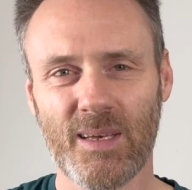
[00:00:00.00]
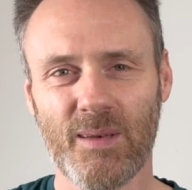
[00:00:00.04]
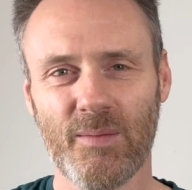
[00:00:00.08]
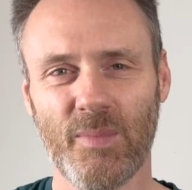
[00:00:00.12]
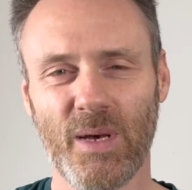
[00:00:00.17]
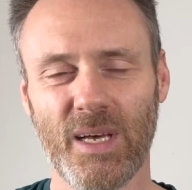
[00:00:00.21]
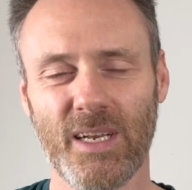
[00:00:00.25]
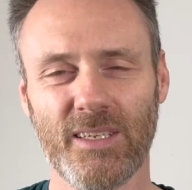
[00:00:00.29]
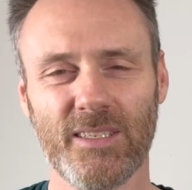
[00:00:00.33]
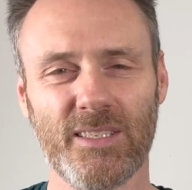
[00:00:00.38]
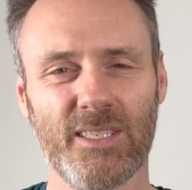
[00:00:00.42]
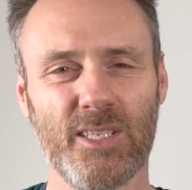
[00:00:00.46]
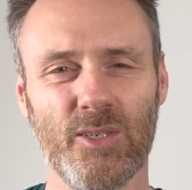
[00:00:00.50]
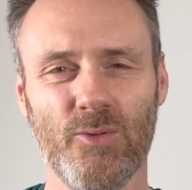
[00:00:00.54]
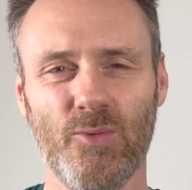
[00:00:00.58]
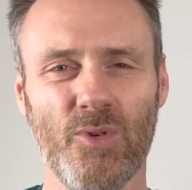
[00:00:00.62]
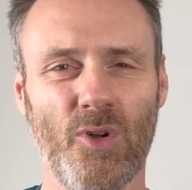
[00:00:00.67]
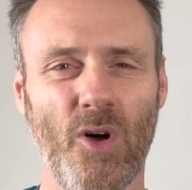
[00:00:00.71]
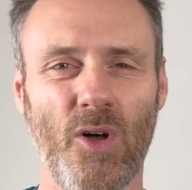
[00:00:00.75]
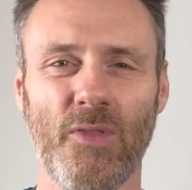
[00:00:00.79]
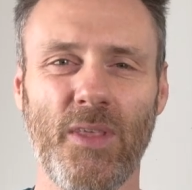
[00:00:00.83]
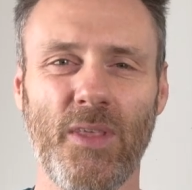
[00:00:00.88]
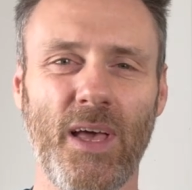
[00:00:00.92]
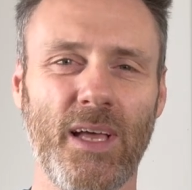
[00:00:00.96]
but it's still
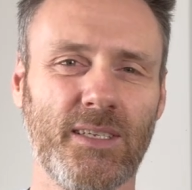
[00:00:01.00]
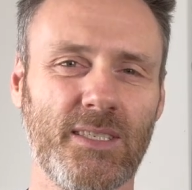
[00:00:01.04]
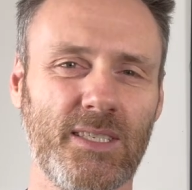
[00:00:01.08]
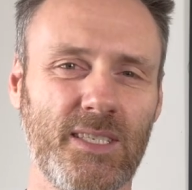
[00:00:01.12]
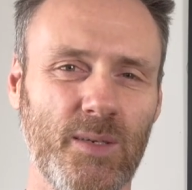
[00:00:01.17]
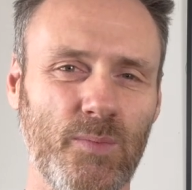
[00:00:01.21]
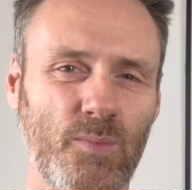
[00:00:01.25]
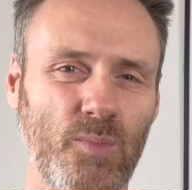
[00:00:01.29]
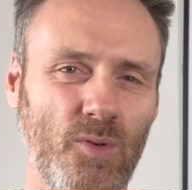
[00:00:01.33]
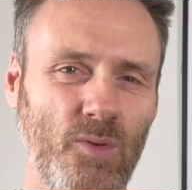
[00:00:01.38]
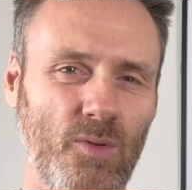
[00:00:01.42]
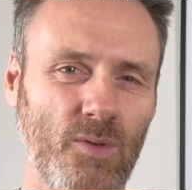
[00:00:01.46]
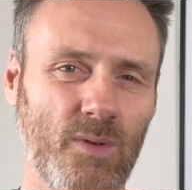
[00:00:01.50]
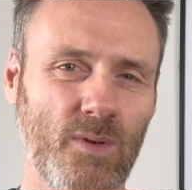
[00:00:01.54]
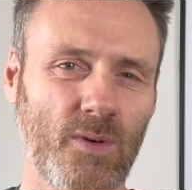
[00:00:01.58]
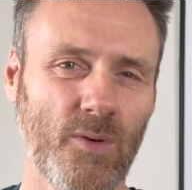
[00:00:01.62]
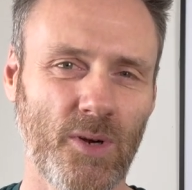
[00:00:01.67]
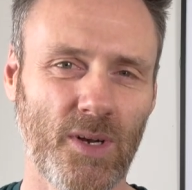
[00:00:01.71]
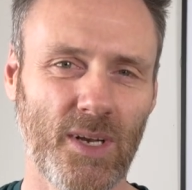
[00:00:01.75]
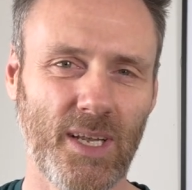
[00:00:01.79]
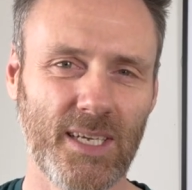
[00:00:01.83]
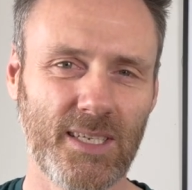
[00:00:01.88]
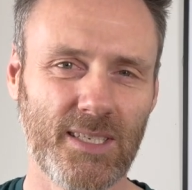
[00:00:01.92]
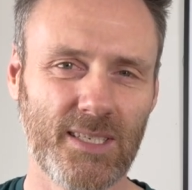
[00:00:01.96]
not that simple, or at
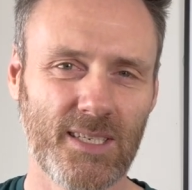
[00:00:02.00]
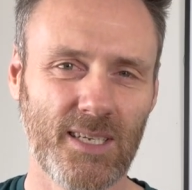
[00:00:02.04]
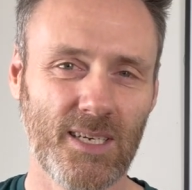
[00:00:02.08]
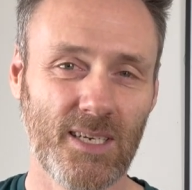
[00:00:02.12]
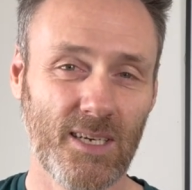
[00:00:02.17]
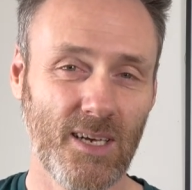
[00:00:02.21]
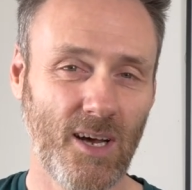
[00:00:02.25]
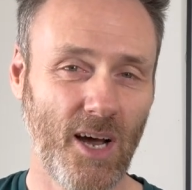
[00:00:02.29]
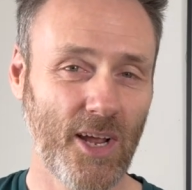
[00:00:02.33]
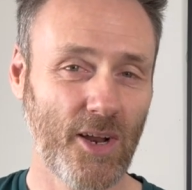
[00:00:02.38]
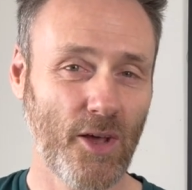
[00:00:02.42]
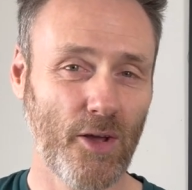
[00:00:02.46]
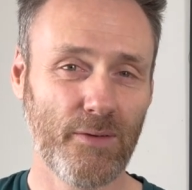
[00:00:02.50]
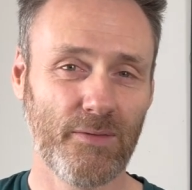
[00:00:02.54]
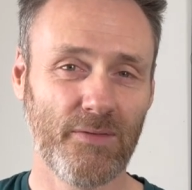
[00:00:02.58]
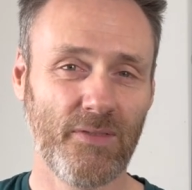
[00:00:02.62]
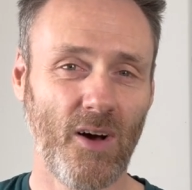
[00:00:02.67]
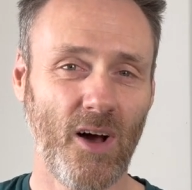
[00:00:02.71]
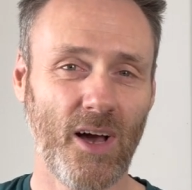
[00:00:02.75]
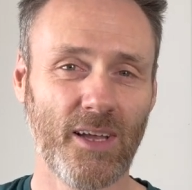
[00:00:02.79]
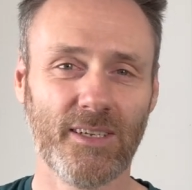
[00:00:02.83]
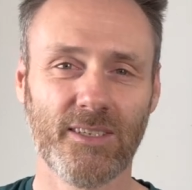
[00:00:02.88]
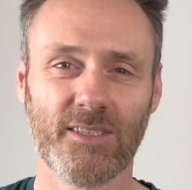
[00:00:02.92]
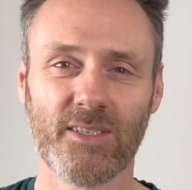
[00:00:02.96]
least I don't
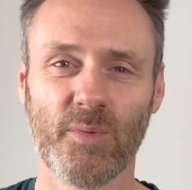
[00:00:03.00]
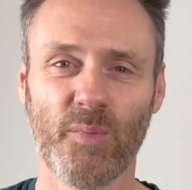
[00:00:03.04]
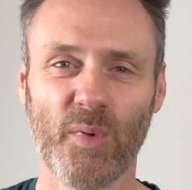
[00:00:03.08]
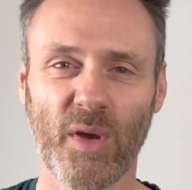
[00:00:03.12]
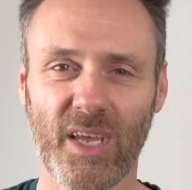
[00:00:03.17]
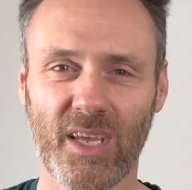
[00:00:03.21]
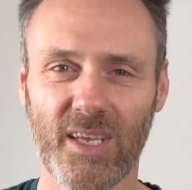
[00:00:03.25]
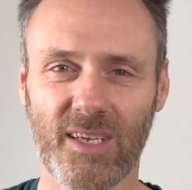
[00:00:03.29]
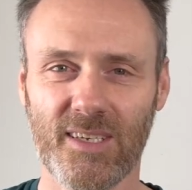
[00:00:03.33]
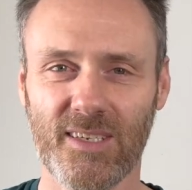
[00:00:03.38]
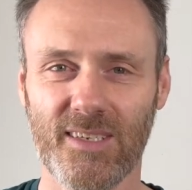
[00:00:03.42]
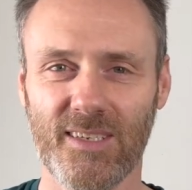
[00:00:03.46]
find it to be.